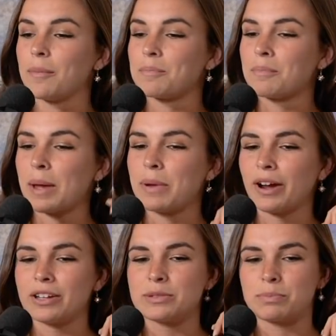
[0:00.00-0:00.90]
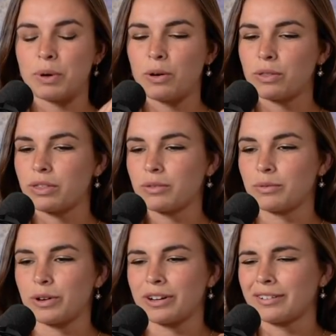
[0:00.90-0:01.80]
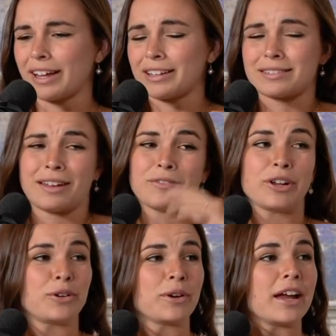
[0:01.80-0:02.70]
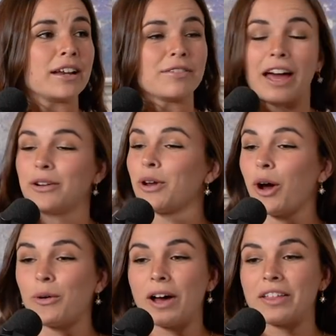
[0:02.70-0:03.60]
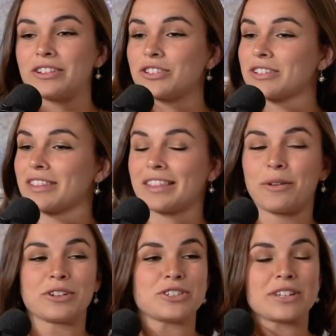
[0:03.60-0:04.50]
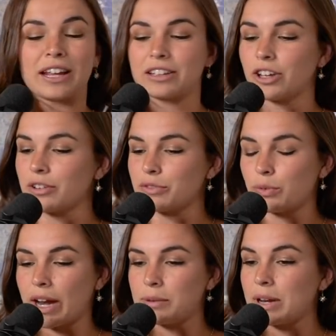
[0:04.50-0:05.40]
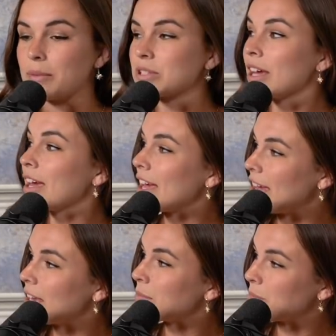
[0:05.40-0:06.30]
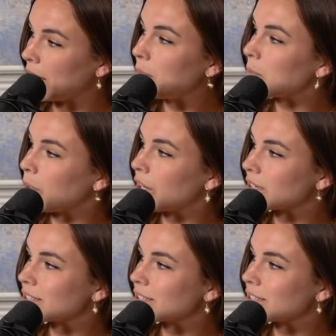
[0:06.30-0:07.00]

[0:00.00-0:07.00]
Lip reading: My parents both were, I guess, not very creative. I don't know. They were just like looking for random names in baby books.